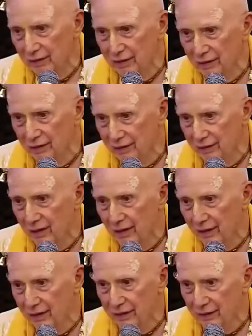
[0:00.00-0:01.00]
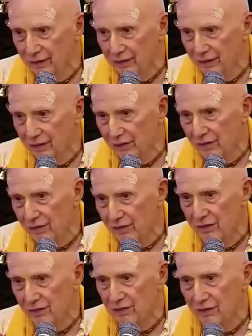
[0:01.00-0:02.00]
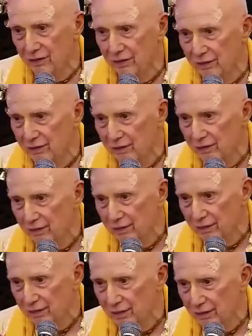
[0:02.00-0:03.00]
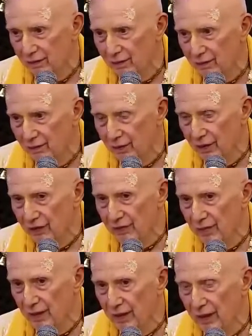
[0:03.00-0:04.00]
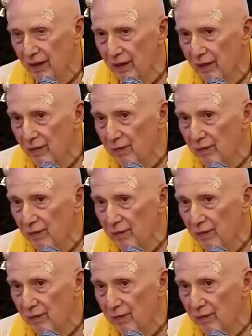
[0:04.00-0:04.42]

It's dead. It's just, you know, when it's made.